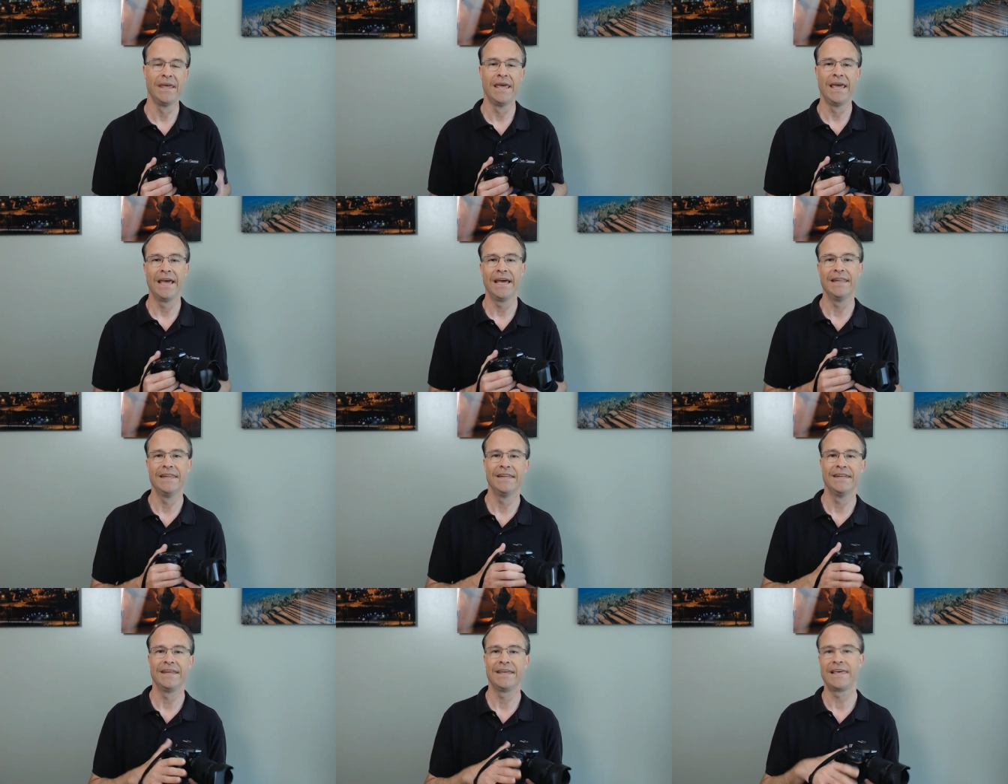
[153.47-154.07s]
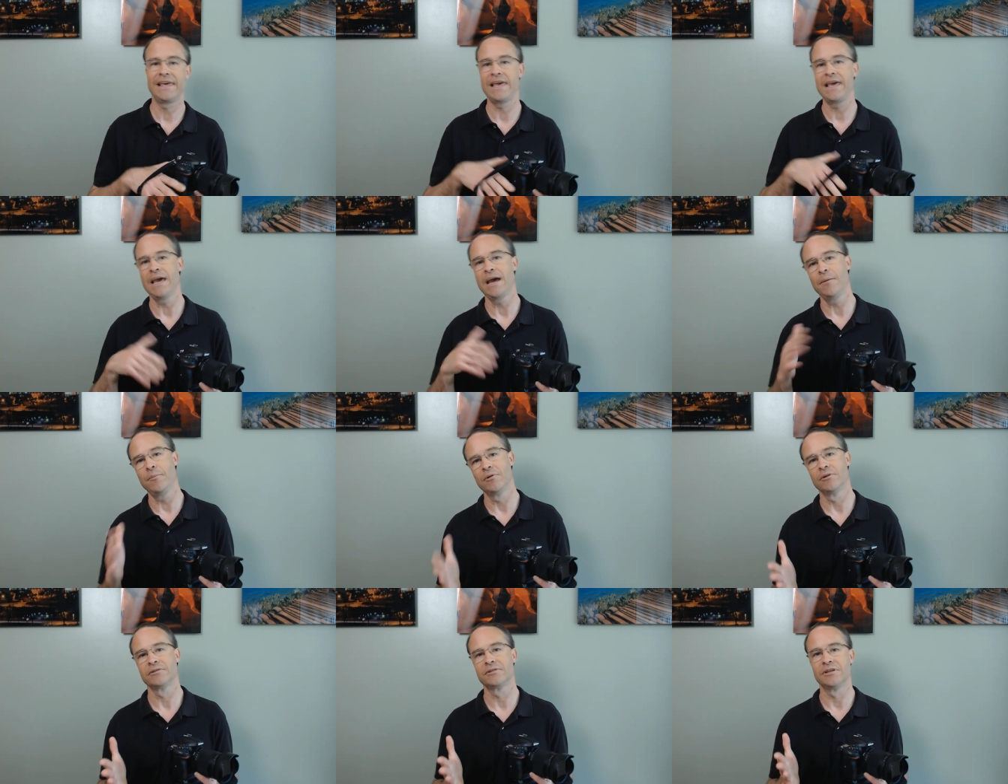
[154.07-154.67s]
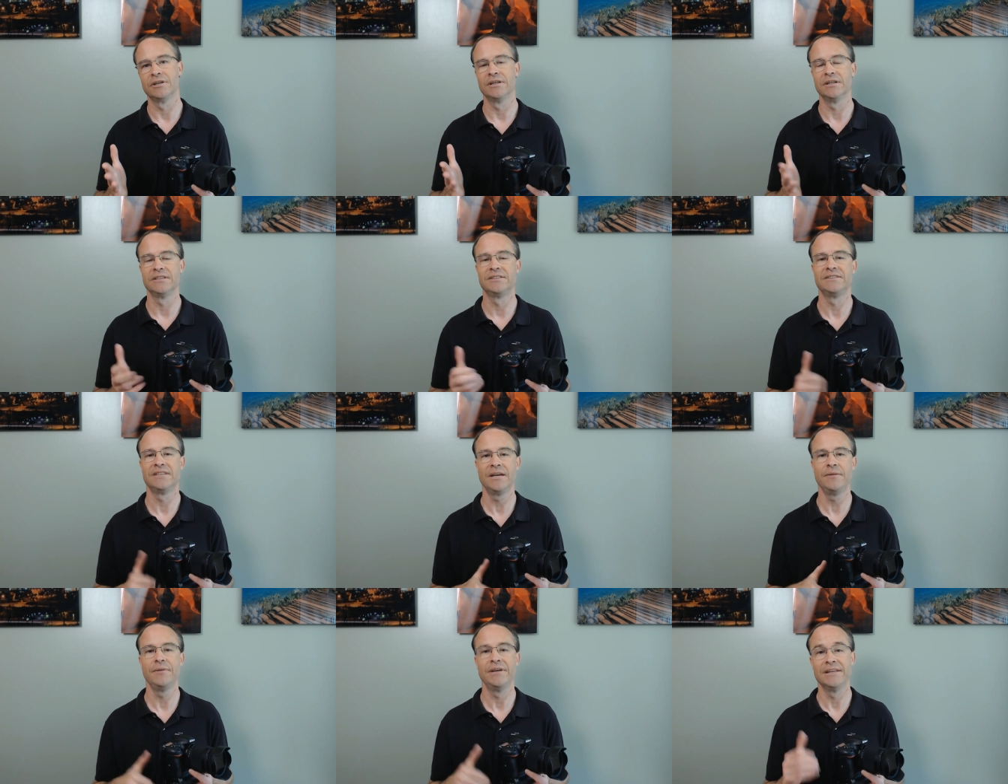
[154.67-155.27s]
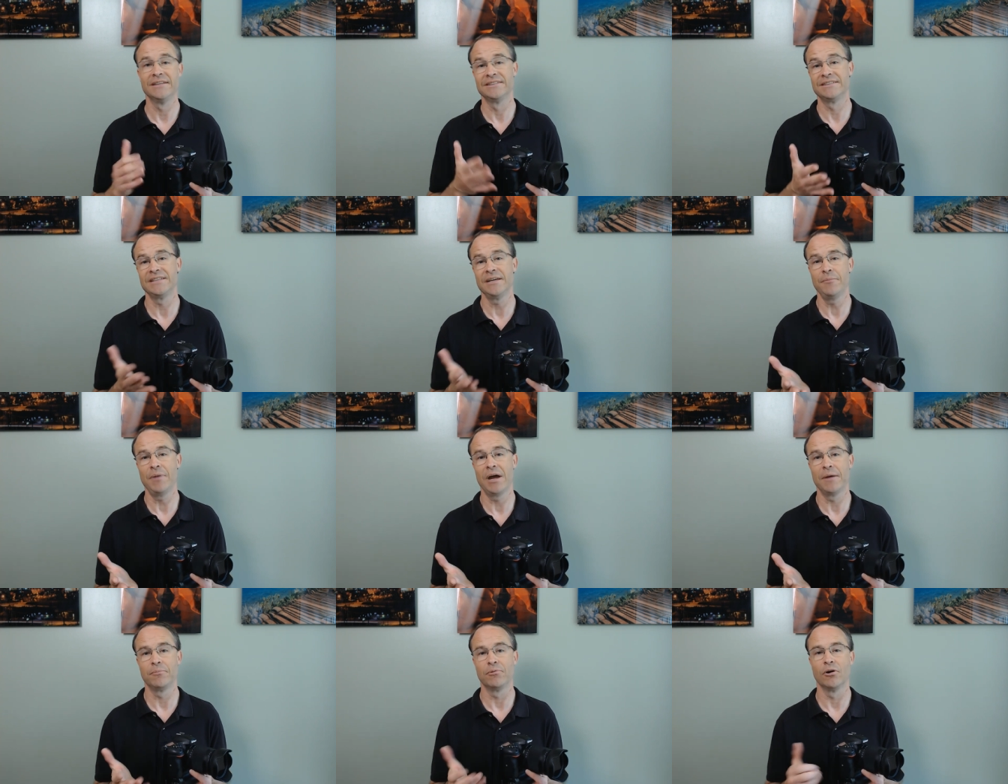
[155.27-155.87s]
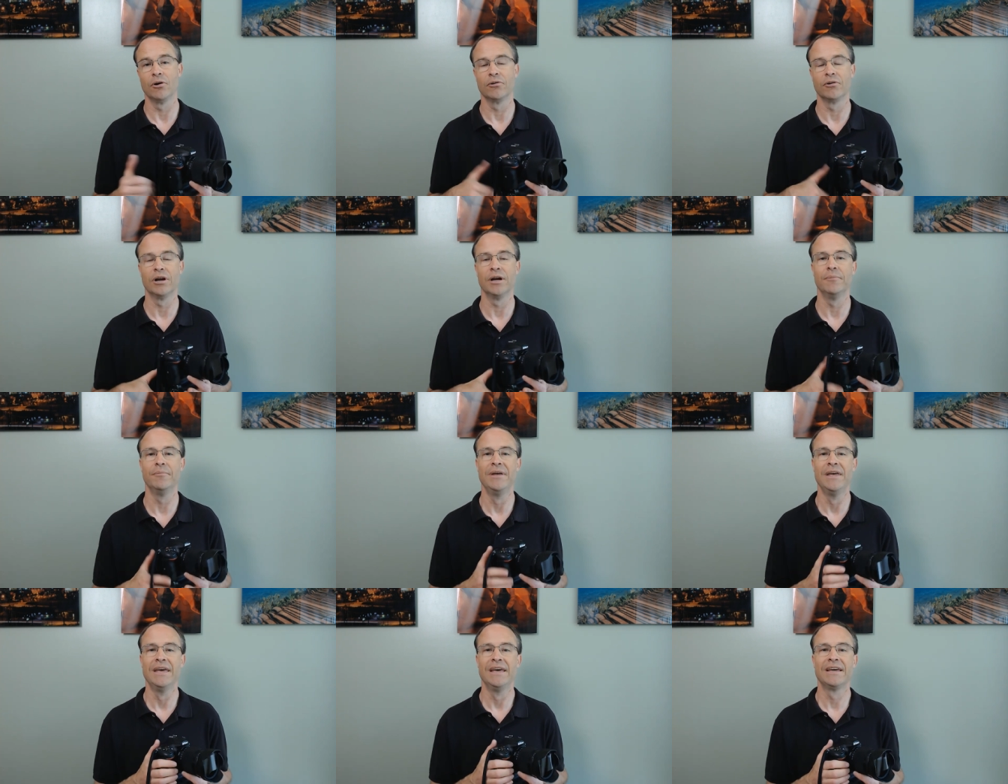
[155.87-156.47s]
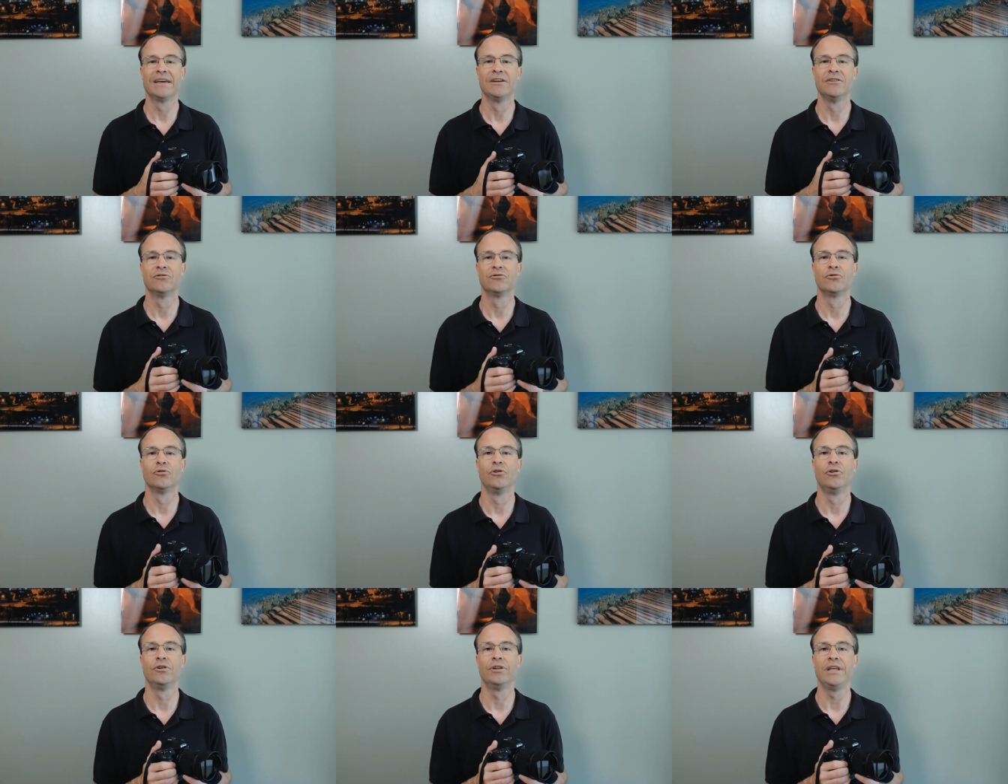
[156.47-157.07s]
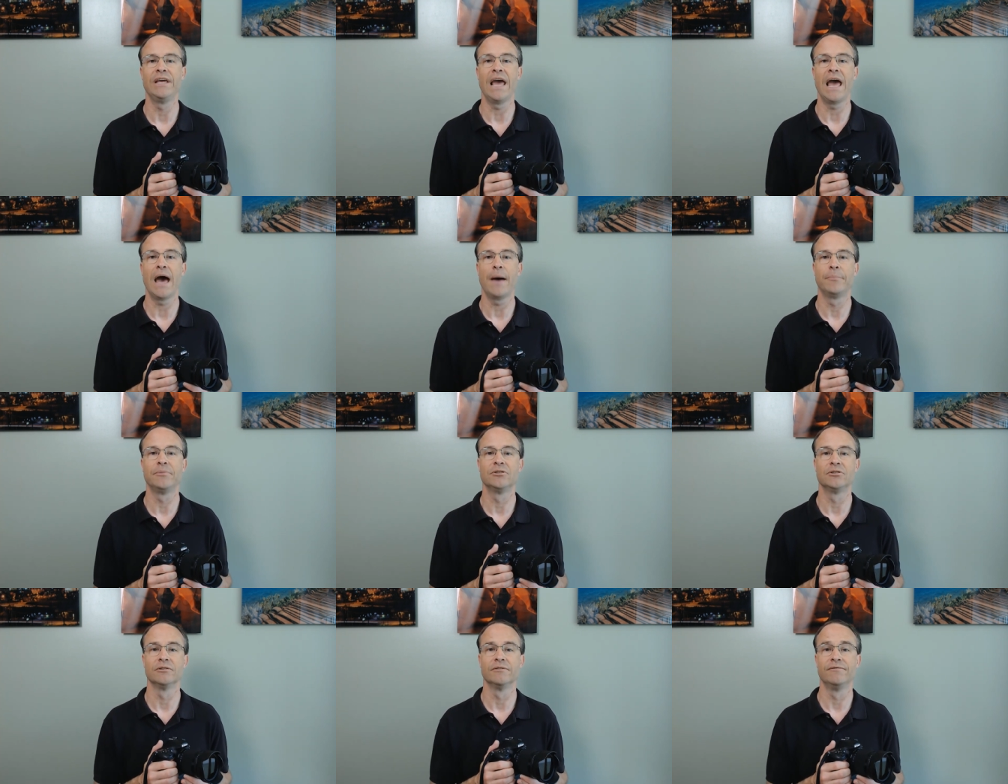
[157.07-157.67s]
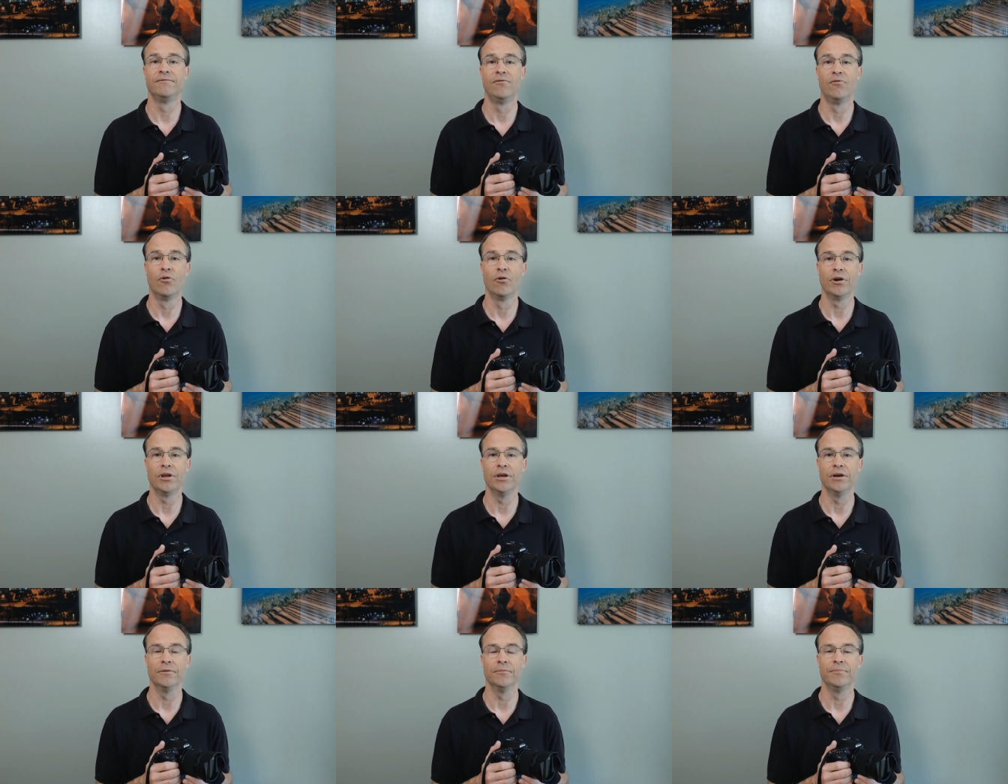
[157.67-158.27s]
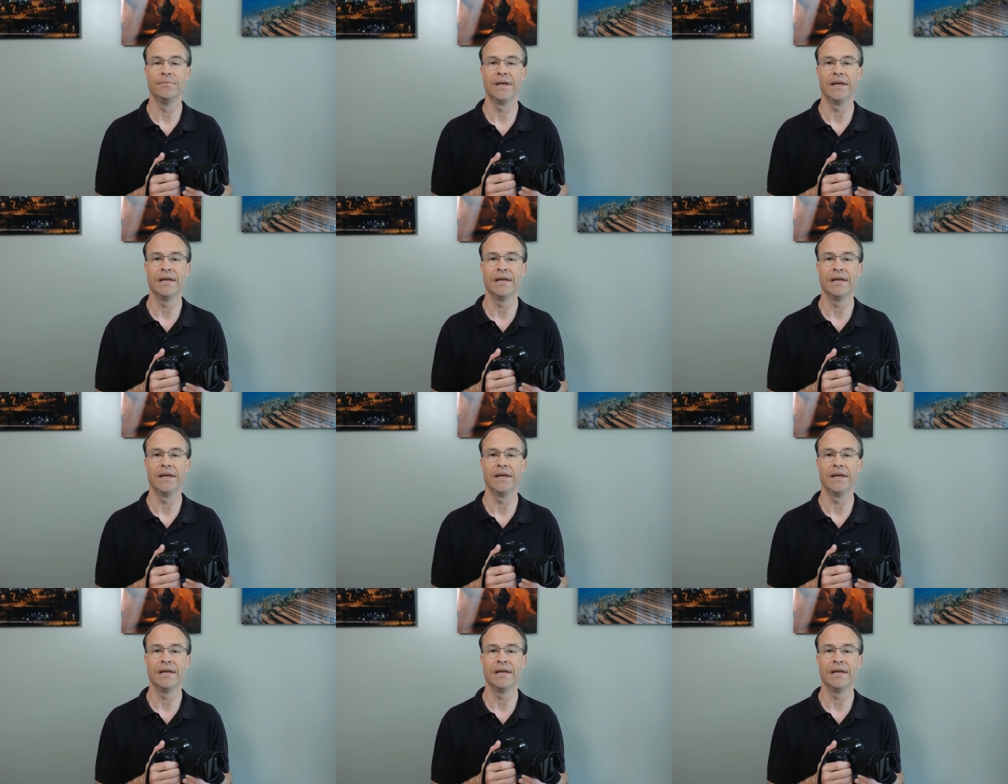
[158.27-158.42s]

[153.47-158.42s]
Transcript: and then the camera is gonna, in semi-program, control the aperture for you.